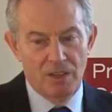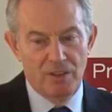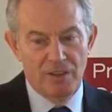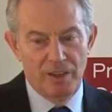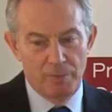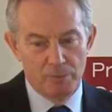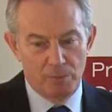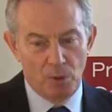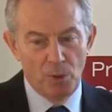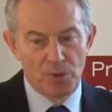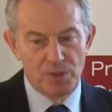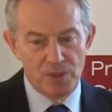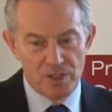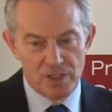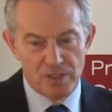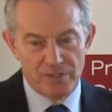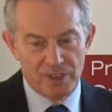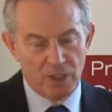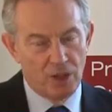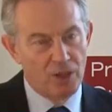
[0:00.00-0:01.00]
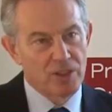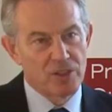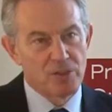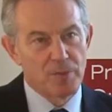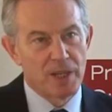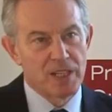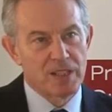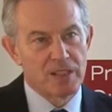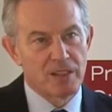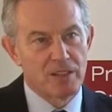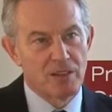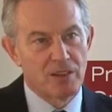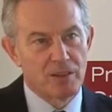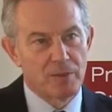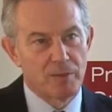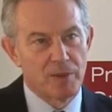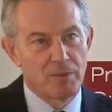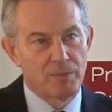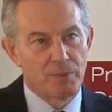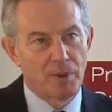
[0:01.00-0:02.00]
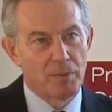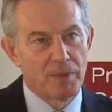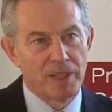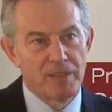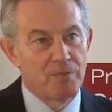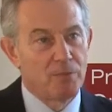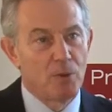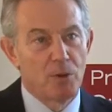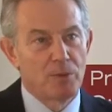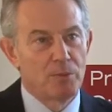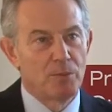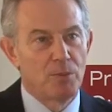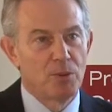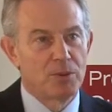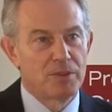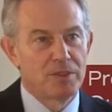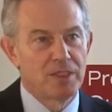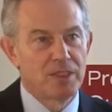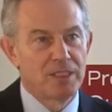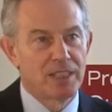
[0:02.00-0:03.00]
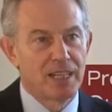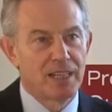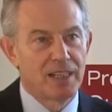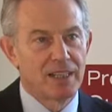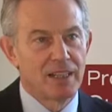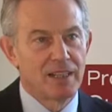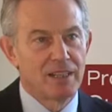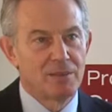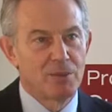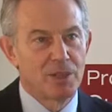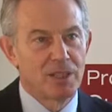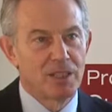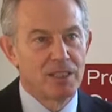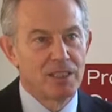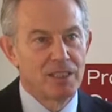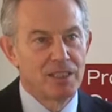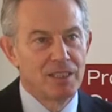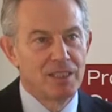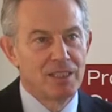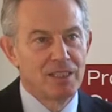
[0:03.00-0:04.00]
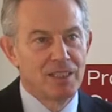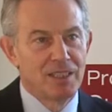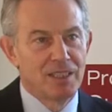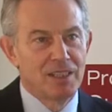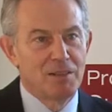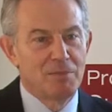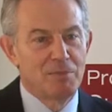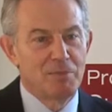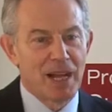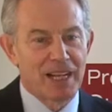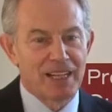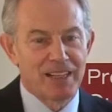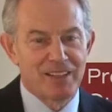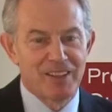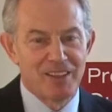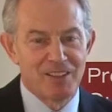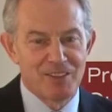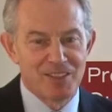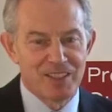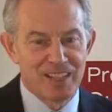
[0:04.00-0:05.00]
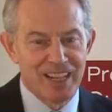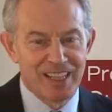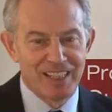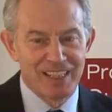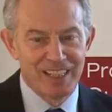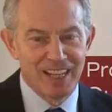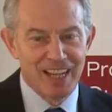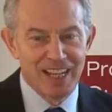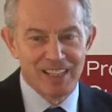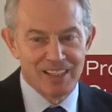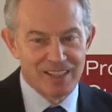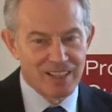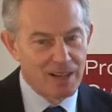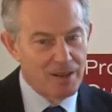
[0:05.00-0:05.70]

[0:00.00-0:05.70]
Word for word: the importance of a knowledge based economy are probably more important today than they were back in those heady days.